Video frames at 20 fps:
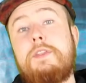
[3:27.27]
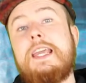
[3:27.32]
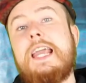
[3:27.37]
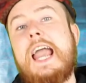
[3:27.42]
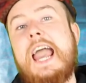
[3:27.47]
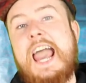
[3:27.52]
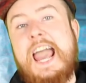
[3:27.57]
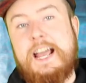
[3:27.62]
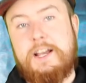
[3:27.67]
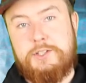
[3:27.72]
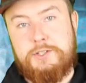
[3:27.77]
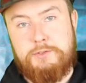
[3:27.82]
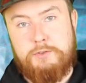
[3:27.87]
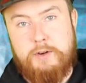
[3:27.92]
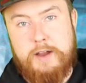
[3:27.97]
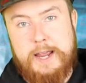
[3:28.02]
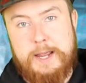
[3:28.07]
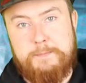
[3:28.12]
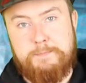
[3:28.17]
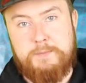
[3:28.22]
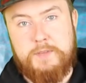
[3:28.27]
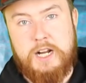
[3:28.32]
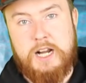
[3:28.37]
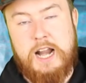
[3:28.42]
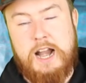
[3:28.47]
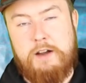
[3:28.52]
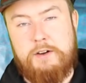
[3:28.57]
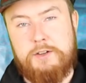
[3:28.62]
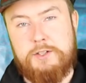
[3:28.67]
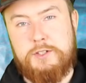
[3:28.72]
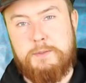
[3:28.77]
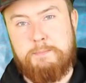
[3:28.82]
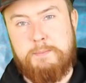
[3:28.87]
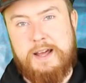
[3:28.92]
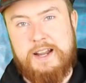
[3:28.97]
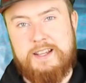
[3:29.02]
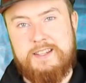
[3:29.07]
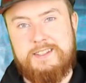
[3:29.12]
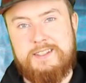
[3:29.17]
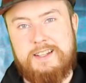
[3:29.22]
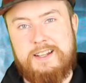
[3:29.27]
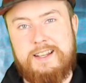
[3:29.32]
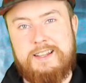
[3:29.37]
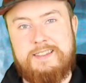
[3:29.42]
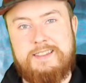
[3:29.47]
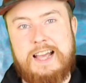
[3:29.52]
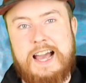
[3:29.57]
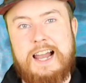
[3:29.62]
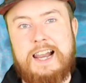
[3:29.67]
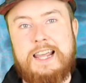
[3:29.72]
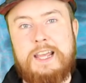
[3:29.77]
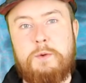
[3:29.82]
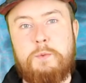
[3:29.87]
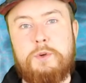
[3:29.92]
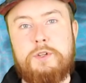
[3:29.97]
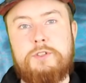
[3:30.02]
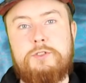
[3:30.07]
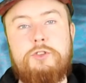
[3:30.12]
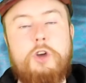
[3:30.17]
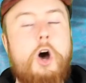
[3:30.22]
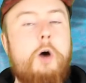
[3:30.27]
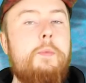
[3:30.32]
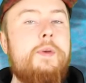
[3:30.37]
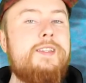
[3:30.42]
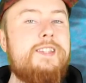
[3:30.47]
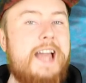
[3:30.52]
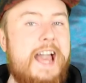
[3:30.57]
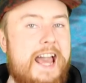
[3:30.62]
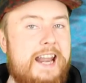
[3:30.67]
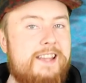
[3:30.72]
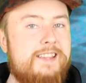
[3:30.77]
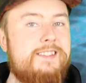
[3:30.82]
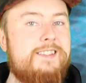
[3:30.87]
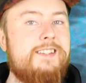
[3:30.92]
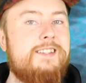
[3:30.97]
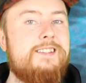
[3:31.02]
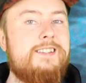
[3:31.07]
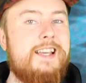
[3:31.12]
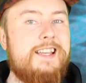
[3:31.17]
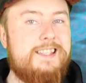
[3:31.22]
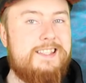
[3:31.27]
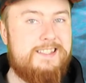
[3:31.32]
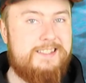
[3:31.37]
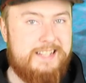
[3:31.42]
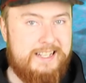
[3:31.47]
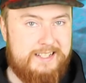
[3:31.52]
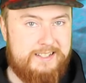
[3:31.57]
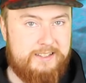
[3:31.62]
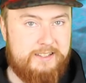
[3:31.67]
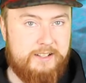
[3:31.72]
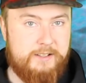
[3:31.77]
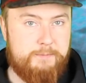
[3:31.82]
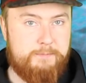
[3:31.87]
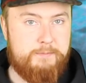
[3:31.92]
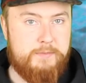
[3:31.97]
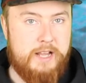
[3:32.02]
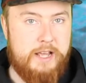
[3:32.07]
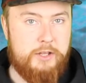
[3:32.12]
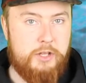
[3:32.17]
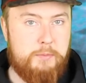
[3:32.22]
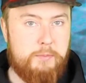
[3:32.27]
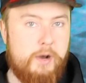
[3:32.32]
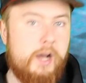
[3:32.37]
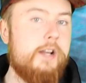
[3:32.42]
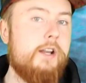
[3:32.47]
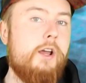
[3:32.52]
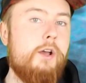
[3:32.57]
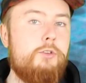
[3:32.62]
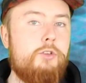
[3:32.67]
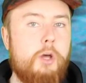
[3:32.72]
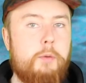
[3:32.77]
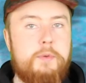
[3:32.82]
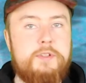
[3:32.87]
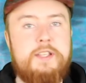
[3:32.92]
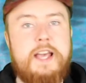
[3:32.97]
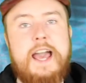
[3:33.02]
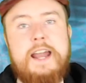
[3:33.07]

the X-ray. Clarence Madison Daly was Thomas Edison's assistant. Now you might know Thomas